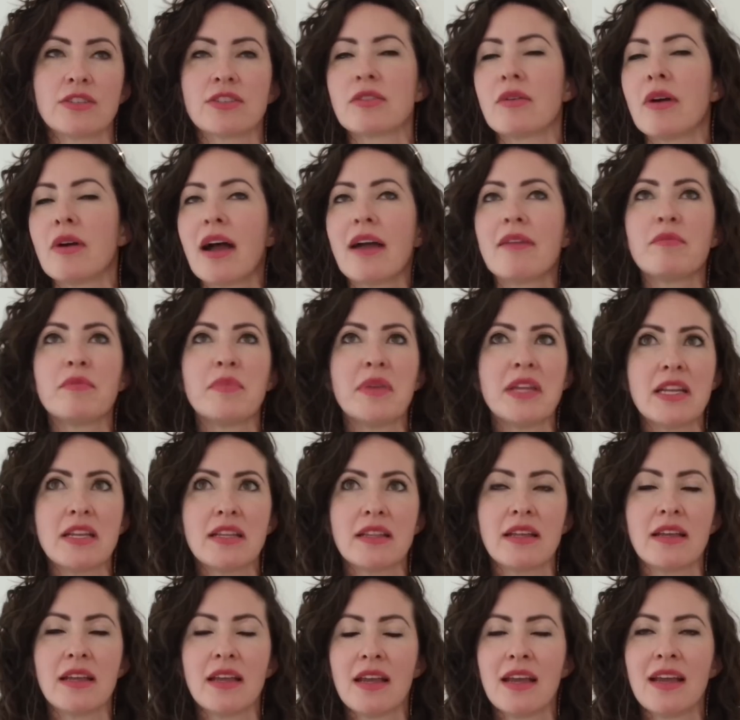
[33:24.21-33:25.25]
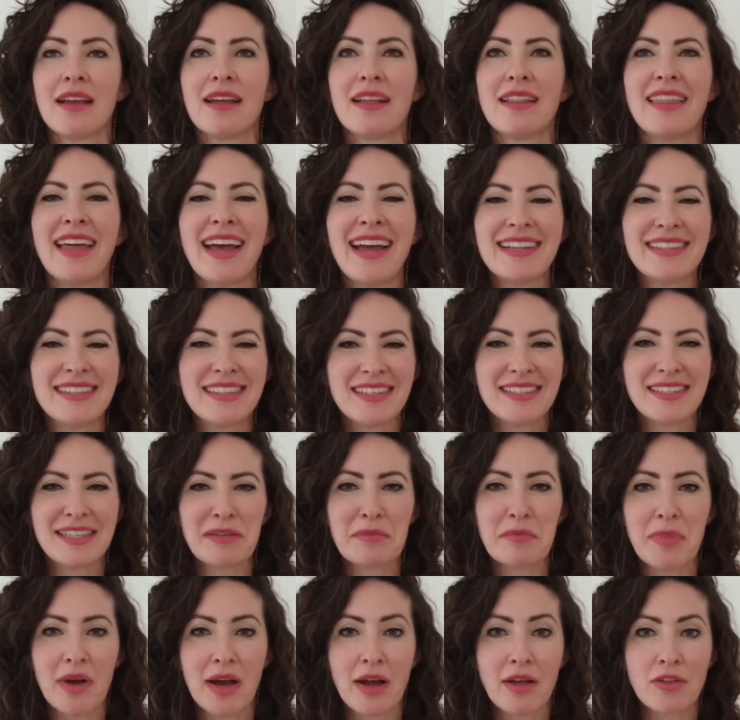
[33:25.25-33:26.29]
So I've been in, that
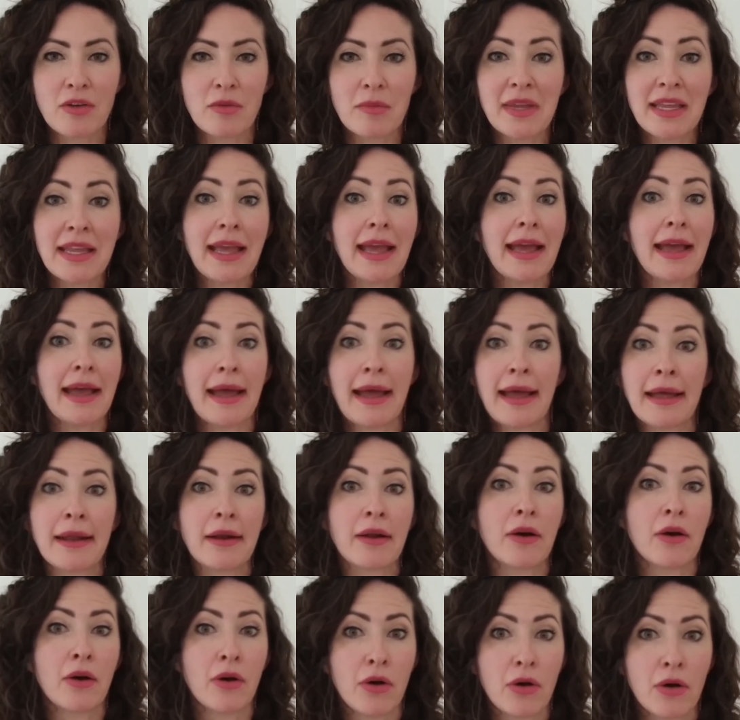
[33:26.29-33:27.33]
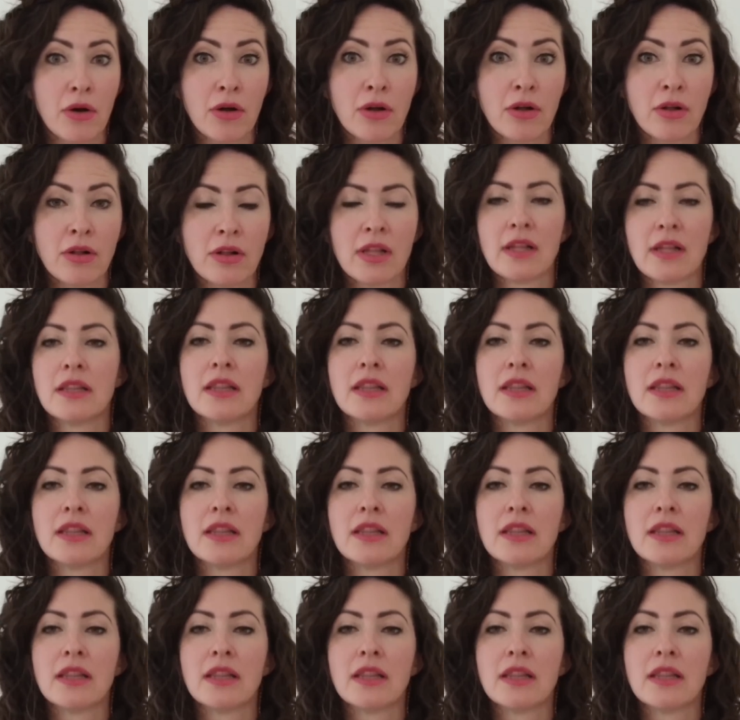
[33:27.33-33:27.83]
doesn't bother me at all.